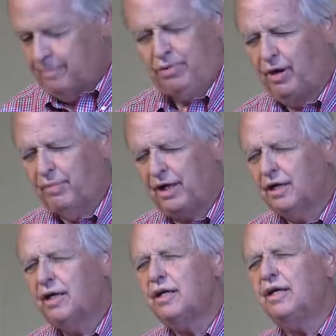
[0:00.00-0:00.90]
Pardon me,
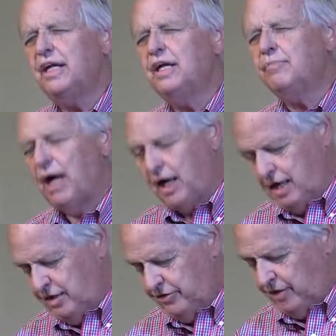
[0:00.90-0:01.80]

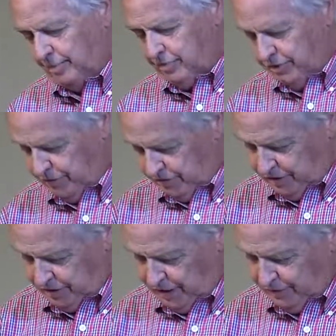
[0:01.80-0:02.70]
Nehemiah chapter
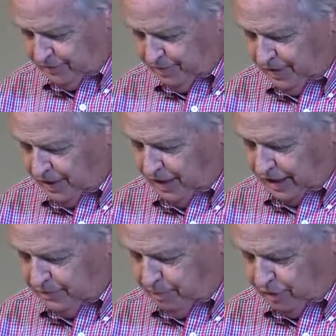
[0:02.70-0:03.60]
13,
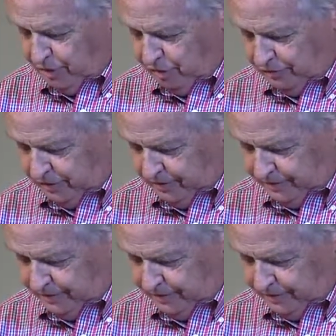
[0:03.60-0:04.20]
next book over.